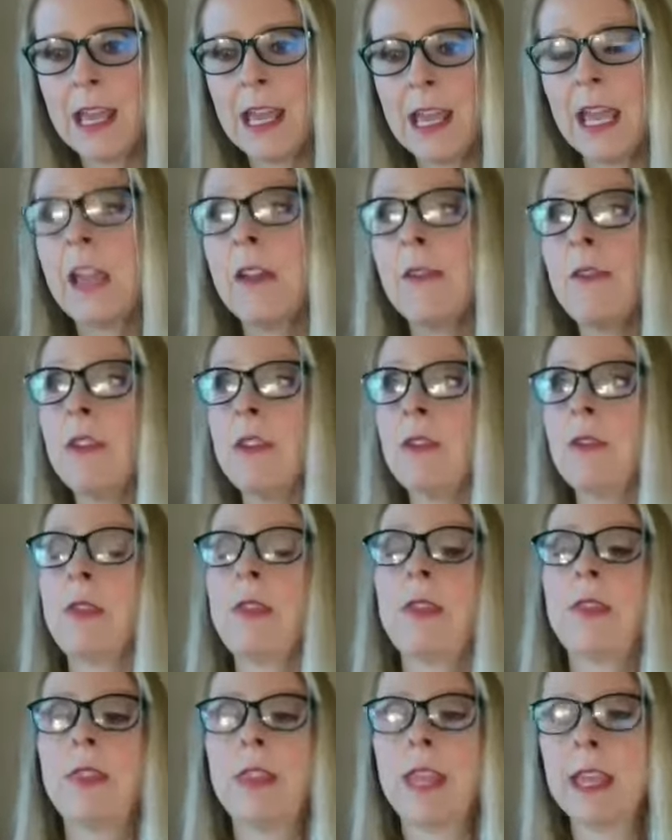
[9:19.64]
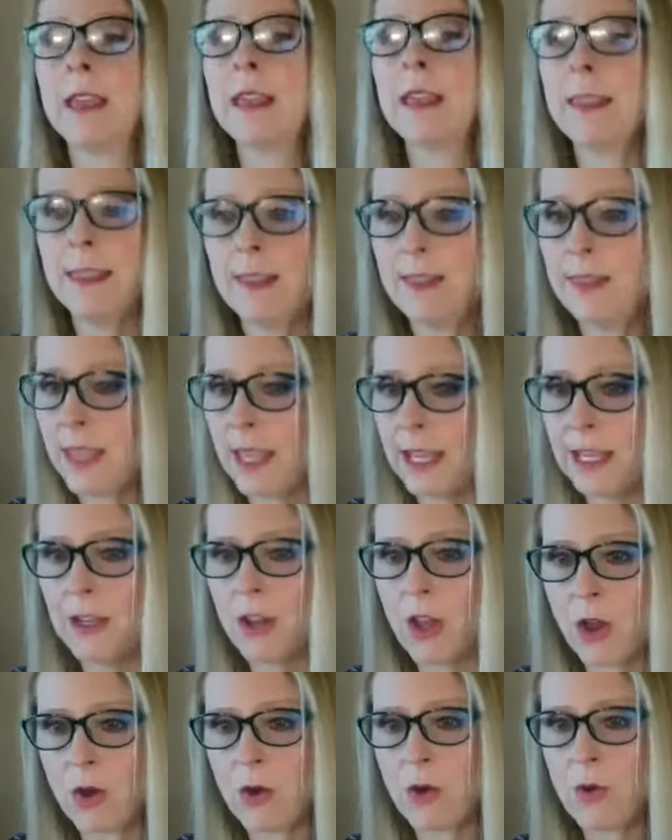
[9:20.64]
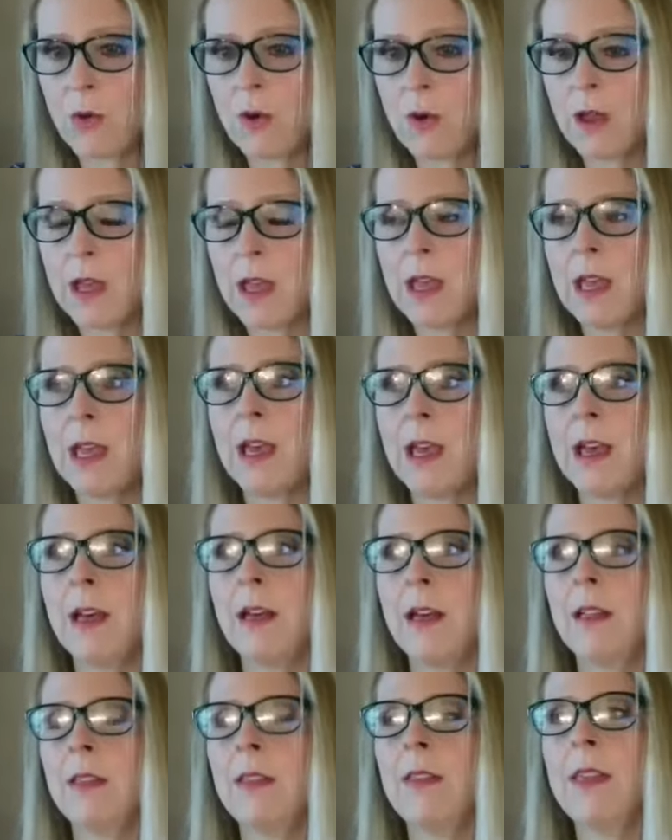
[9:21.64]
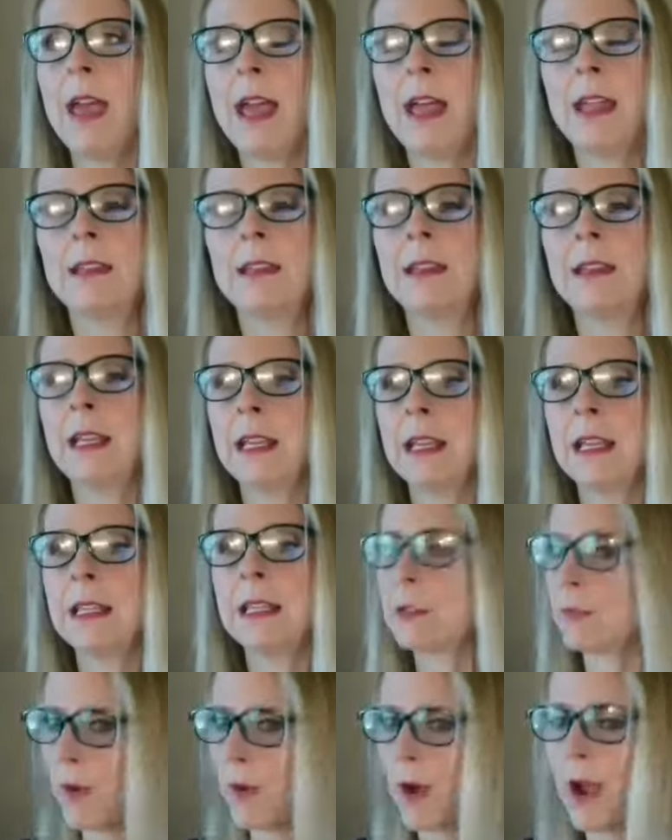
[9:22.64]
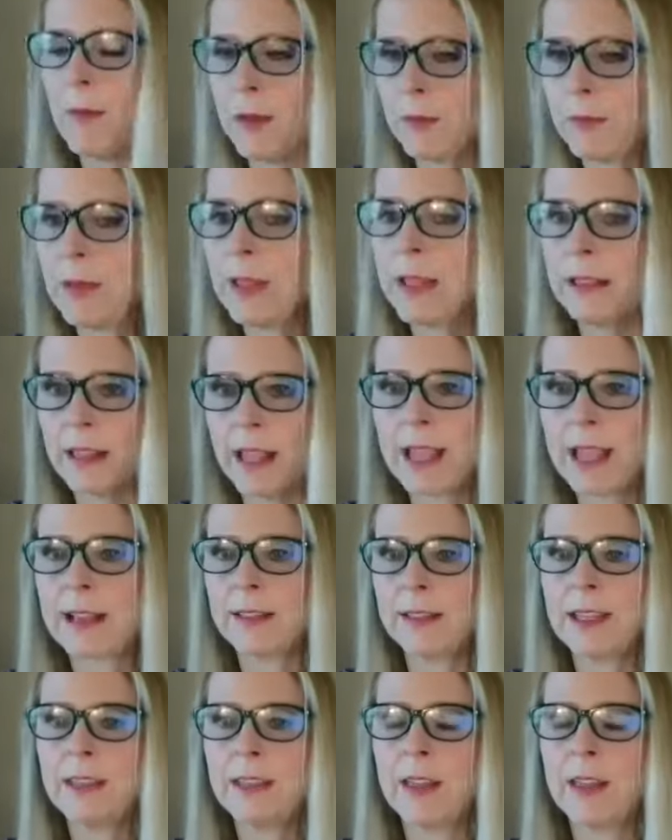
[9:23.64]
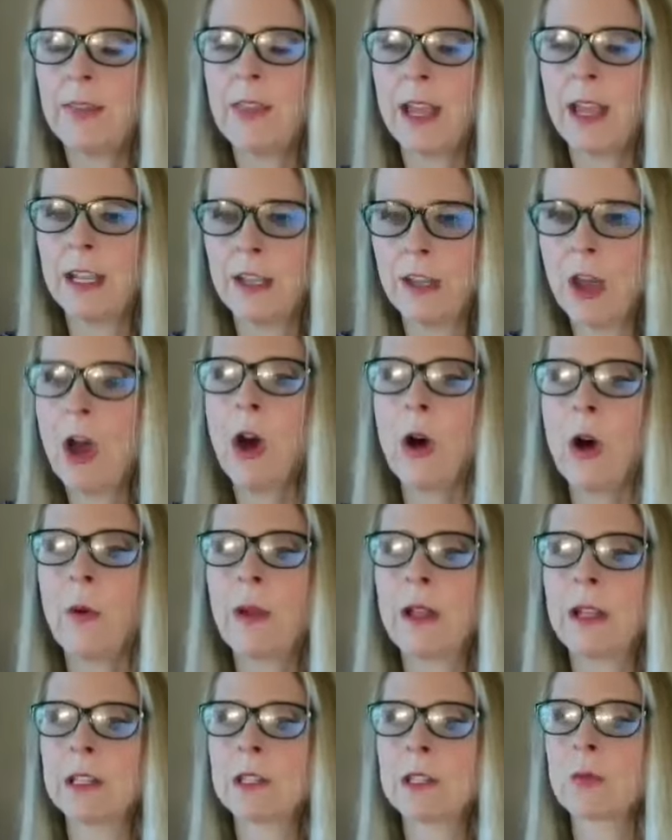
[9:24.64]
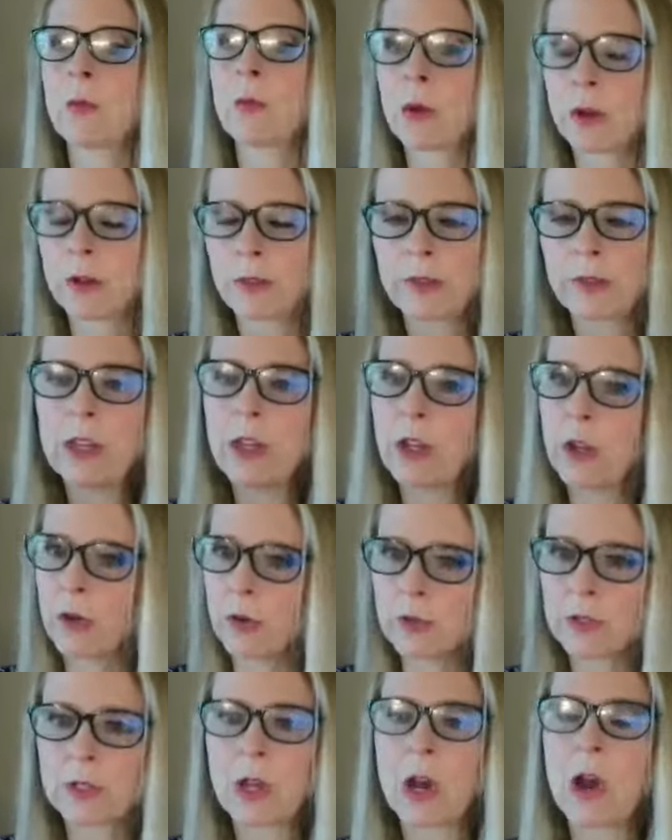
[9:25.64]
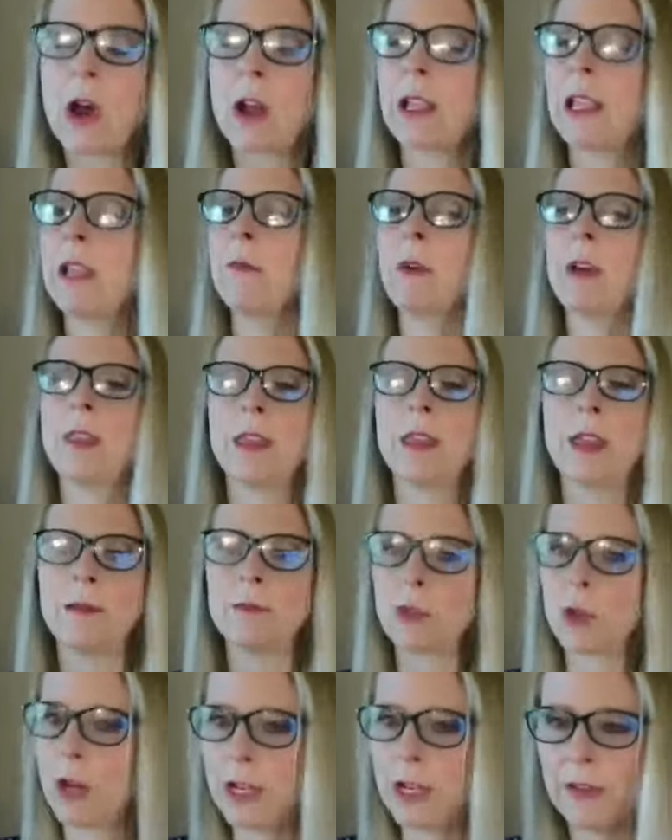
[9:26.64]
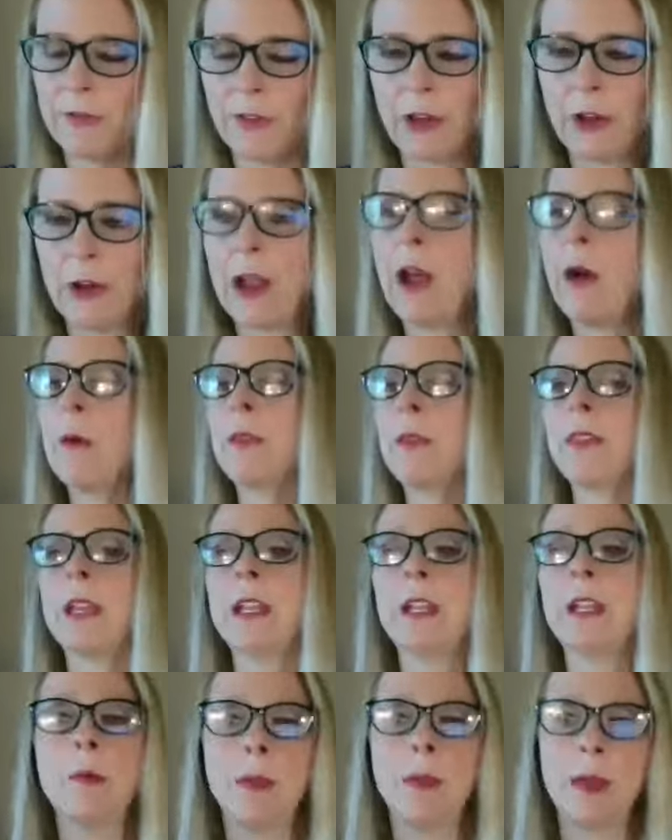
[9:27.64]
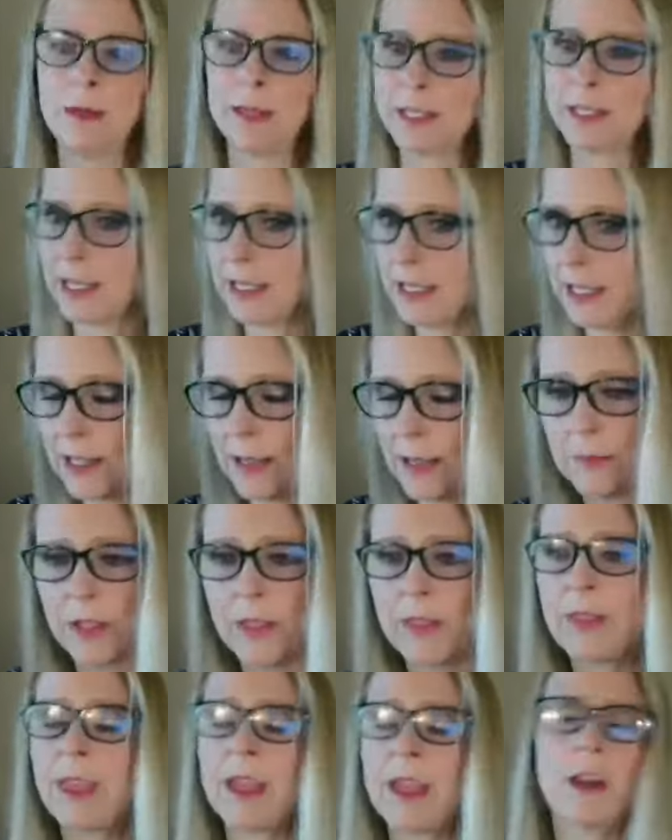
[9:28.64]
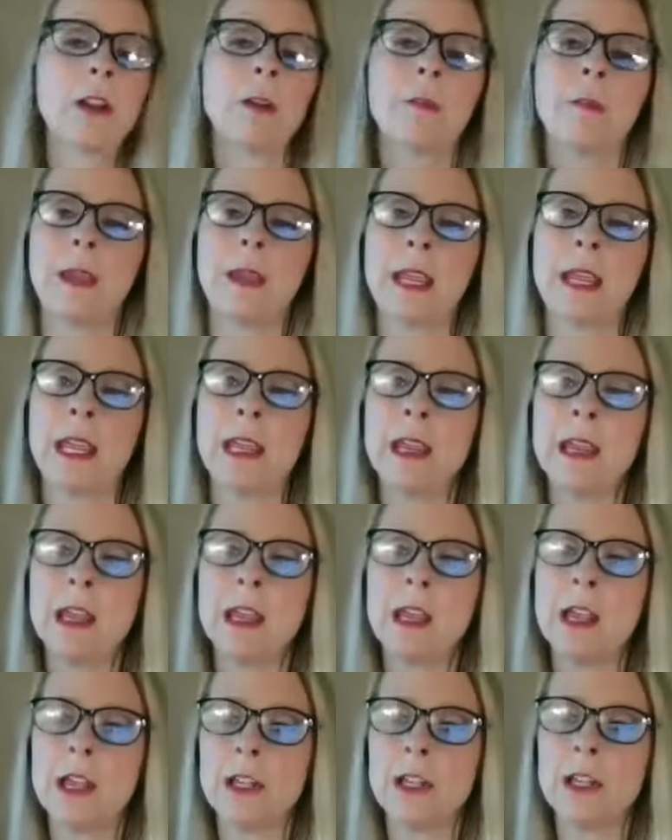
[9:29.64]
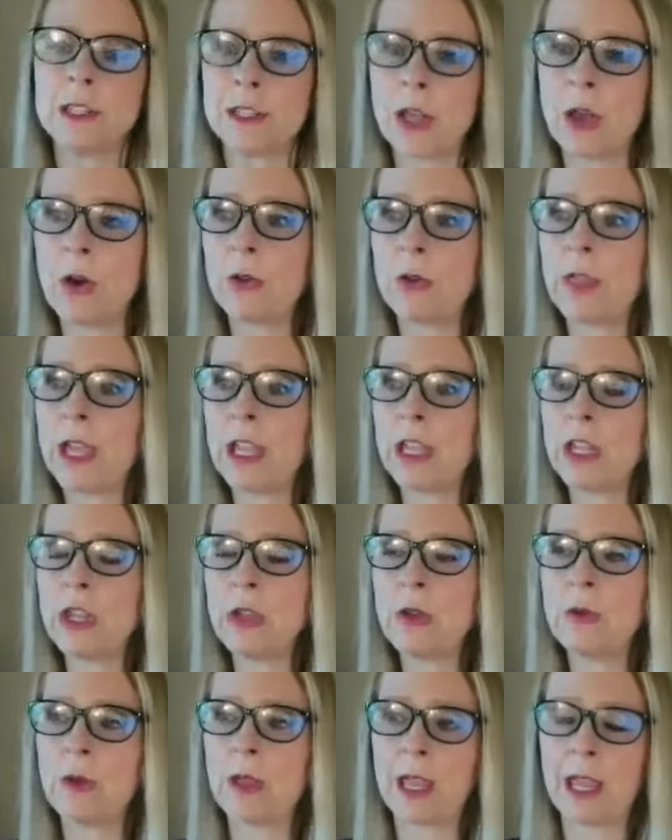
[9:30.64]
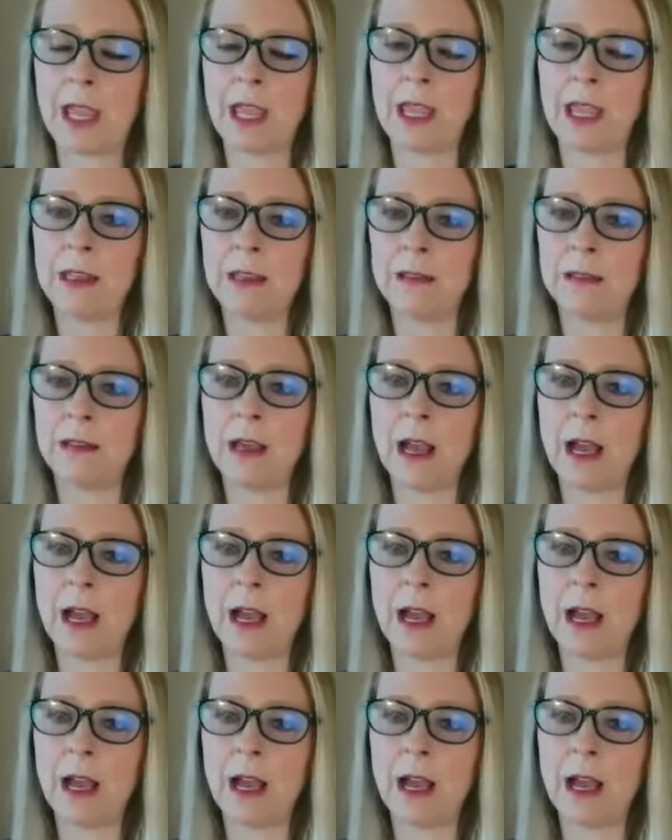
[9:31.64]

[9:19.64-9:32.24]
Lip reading: If you think that they know, then it's probably likely that they know, and it's worth, talking with them, trying to figure out what they know, maybe sending them to therapy so that you can